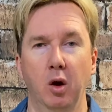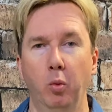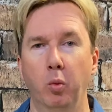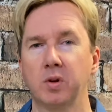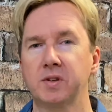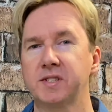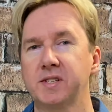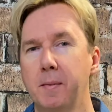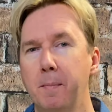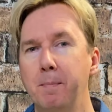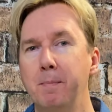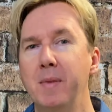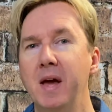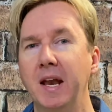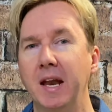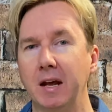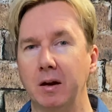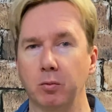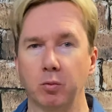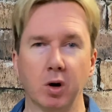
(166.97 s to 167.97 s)
What's a
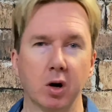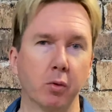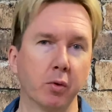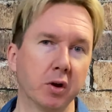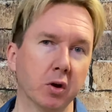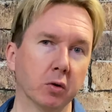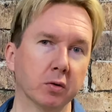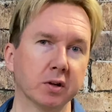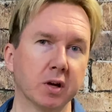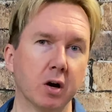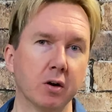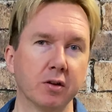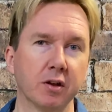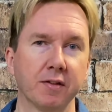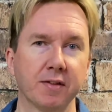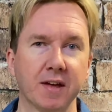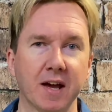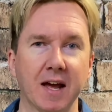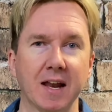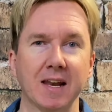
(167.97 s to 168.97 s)
minute? Well, we all know
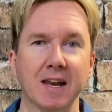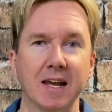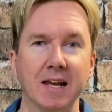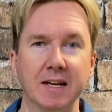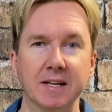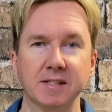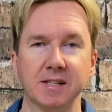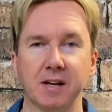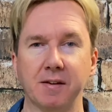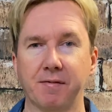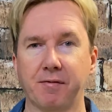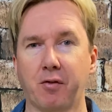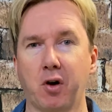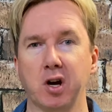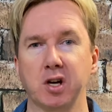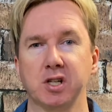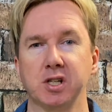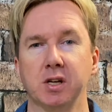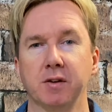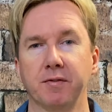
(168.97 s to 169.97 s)
that that is a
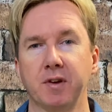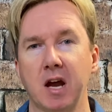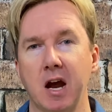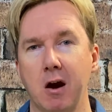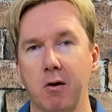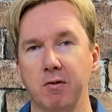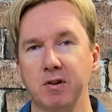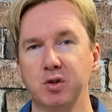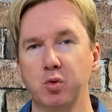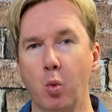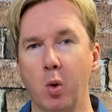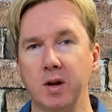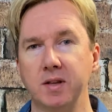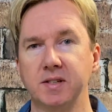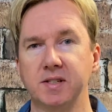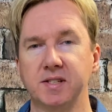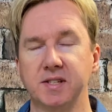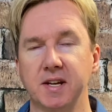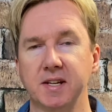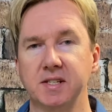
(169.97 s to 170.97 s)
fraction of an hour. It's
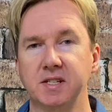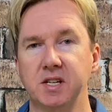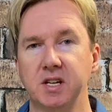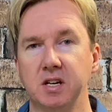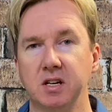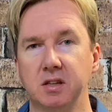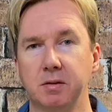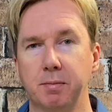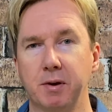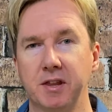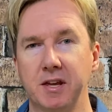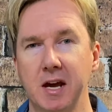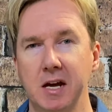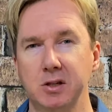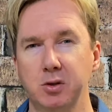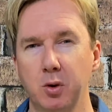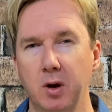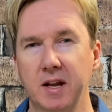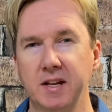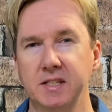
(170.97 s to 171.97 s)
1/60th. But the
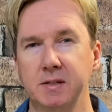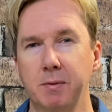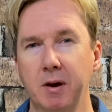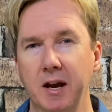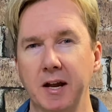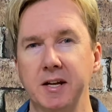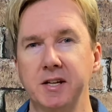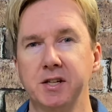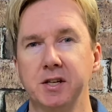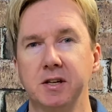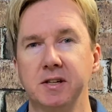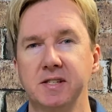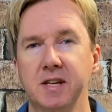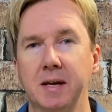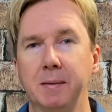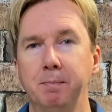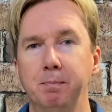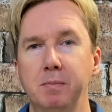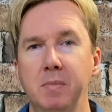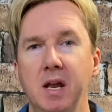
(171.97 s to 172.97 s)
actual explanation is a
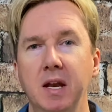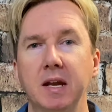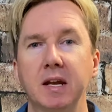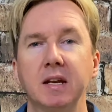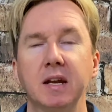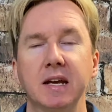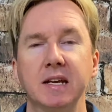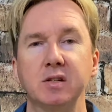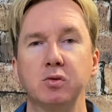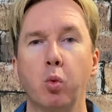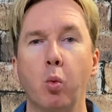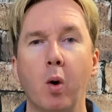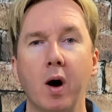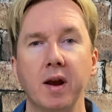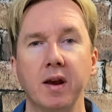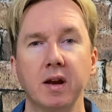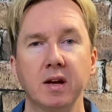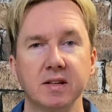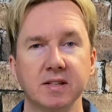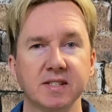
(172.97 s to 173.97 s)
minute is
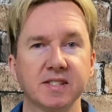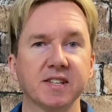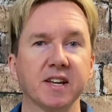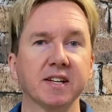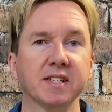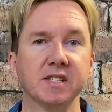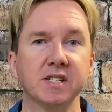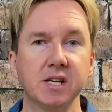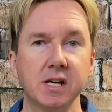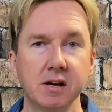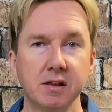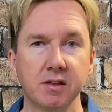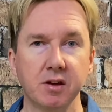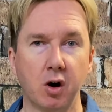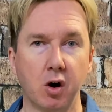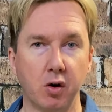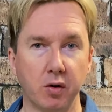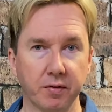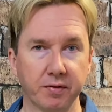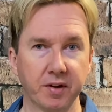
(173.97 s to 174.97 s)
1/60th
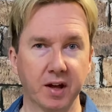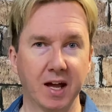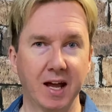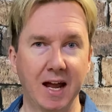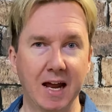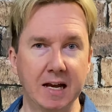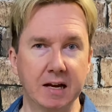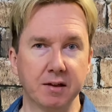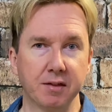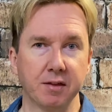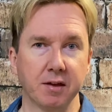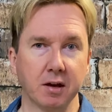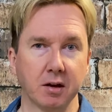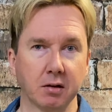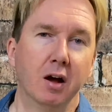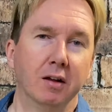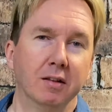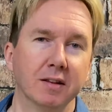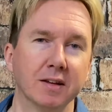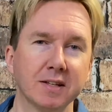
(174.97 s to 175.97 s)
of
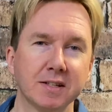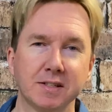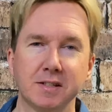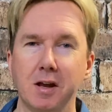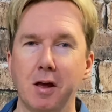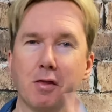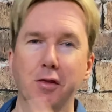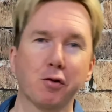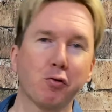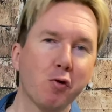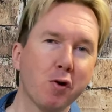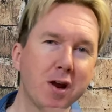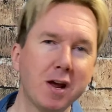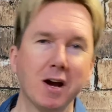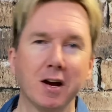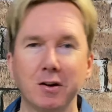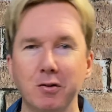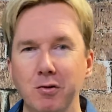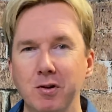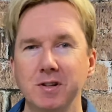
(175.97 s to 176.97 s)
anything. There's
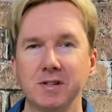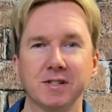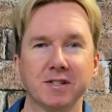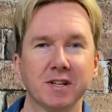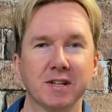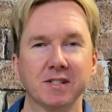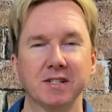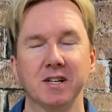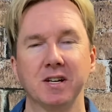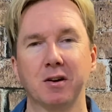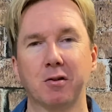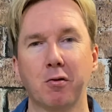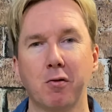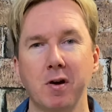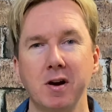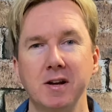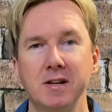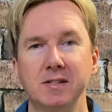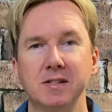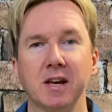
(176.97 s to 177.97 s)
360
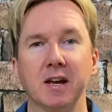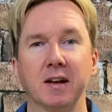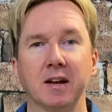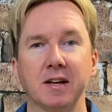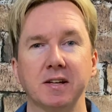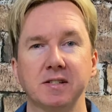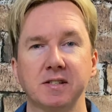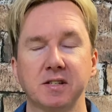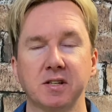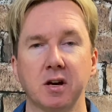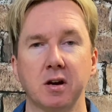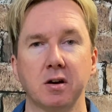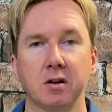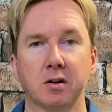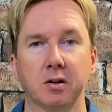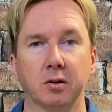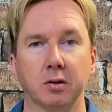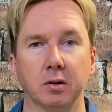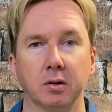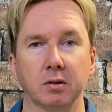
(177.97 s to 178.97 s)
degrees in a
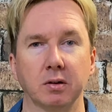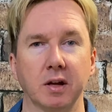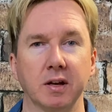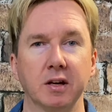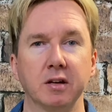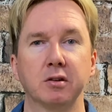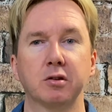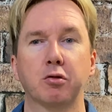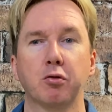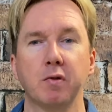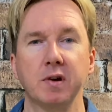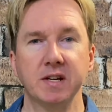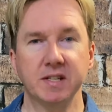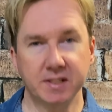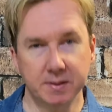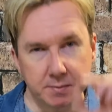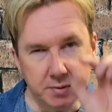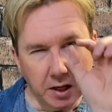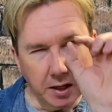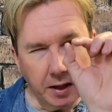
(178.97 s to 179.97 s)
circle, and a degree
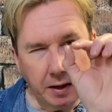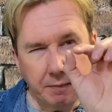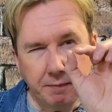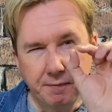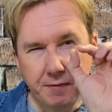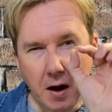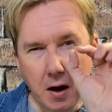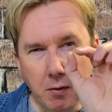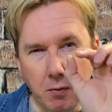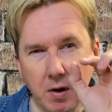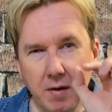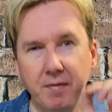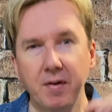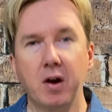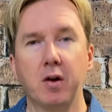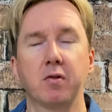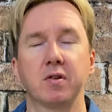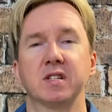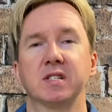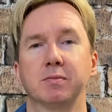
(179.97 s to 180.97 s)
seems like a very, very